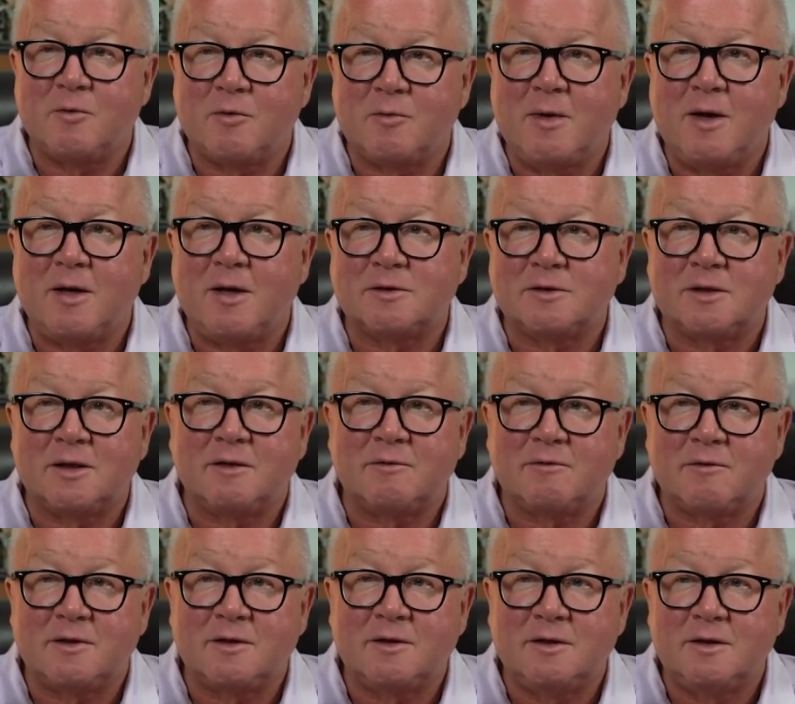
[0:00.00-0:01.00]
Mountain Savory.
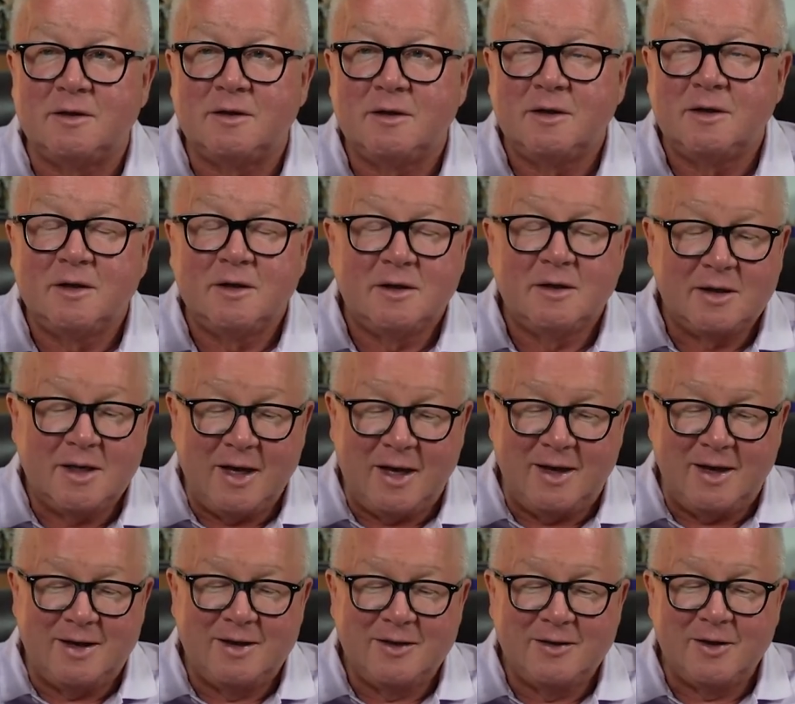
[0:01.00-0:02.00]
God,
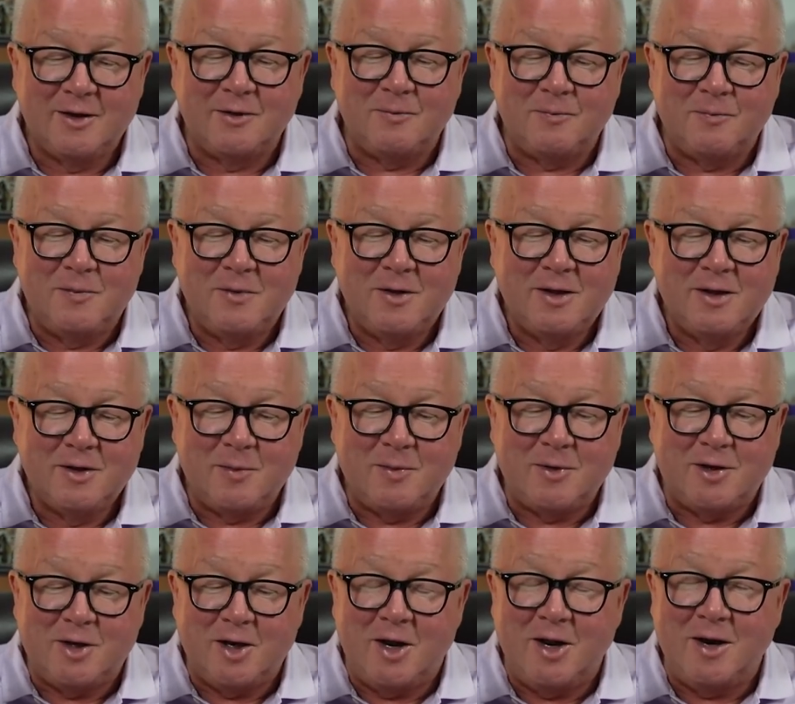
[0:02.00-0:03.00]
they'll be
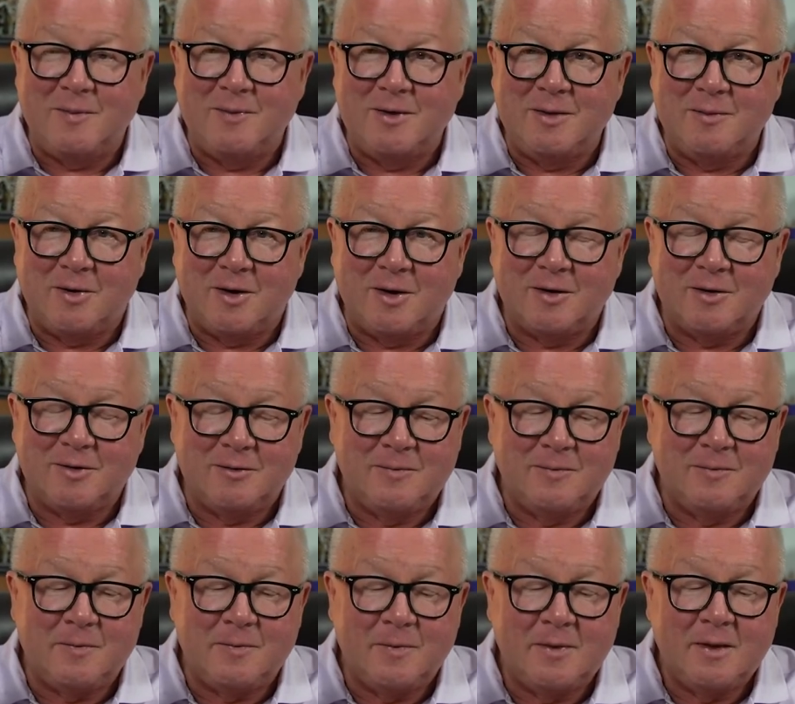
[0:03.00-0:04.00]
calling me tomorrow.
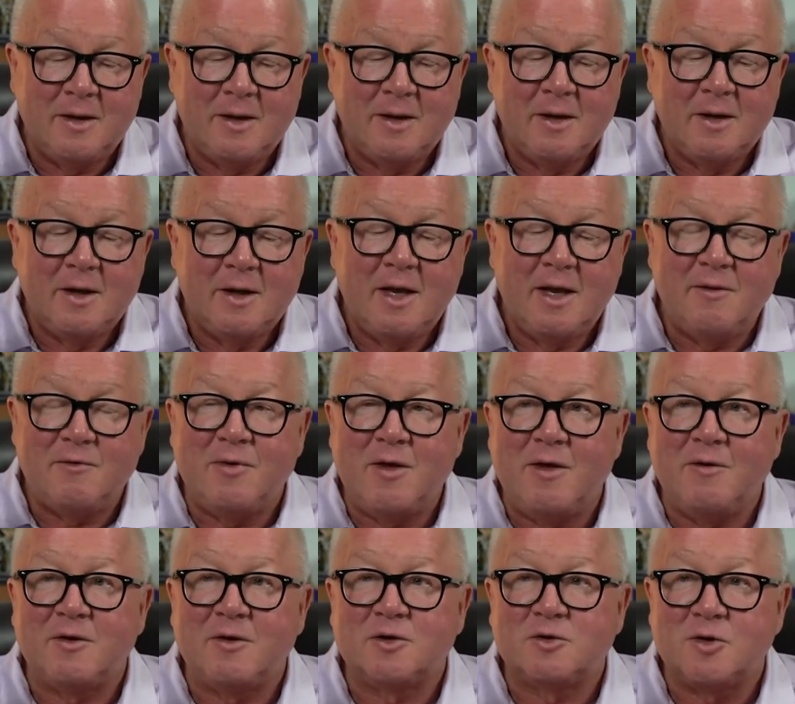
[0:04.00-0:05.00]
If they have
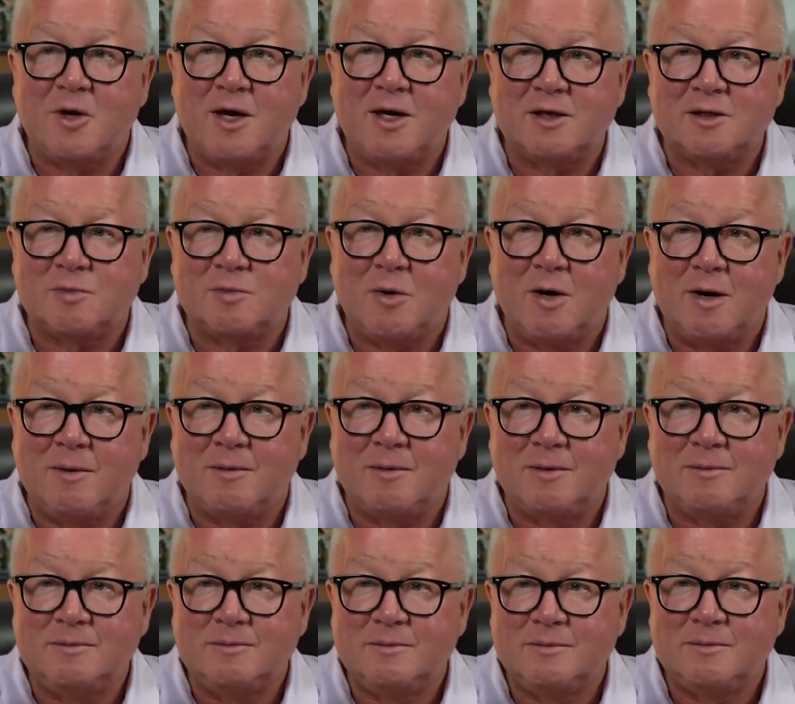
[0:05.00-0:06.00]
the dryness problem.
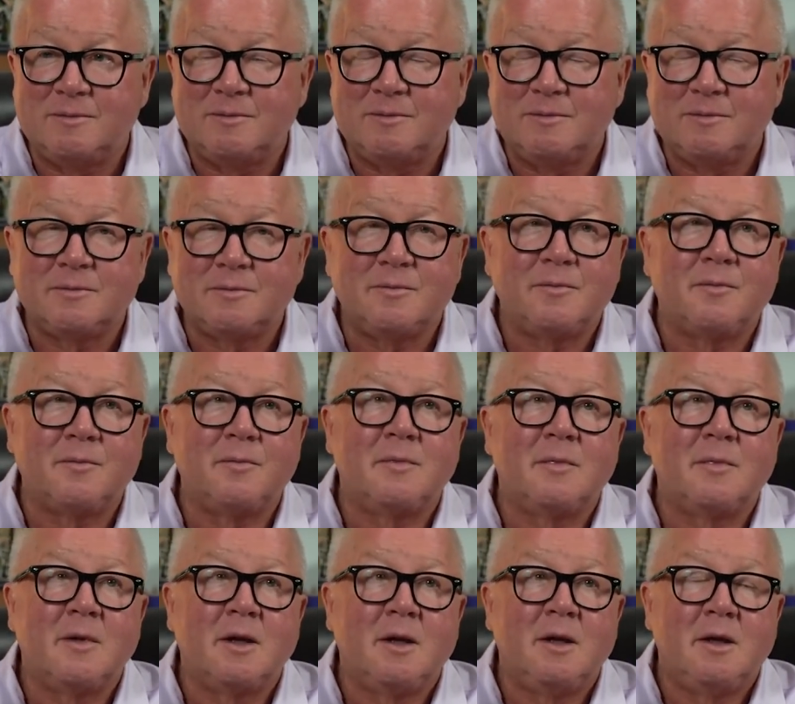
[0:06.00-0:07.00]
Yeah, what about that?
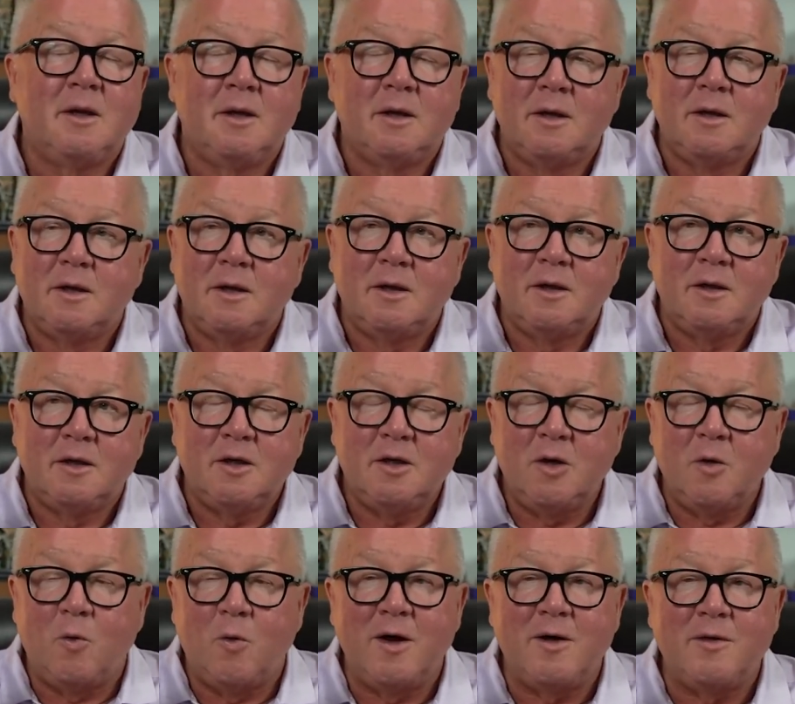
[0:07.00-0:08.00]
You know
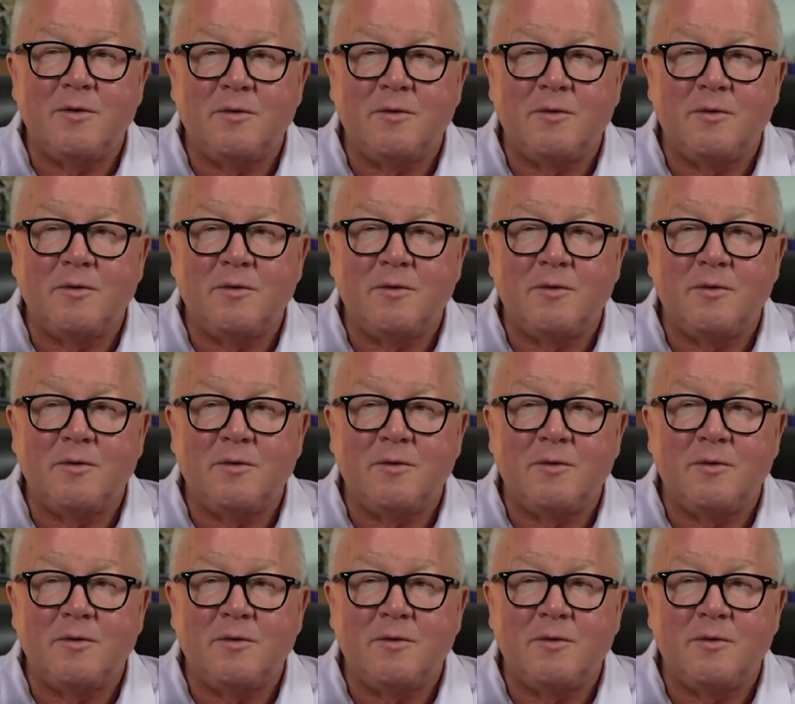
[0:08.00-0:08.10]
what?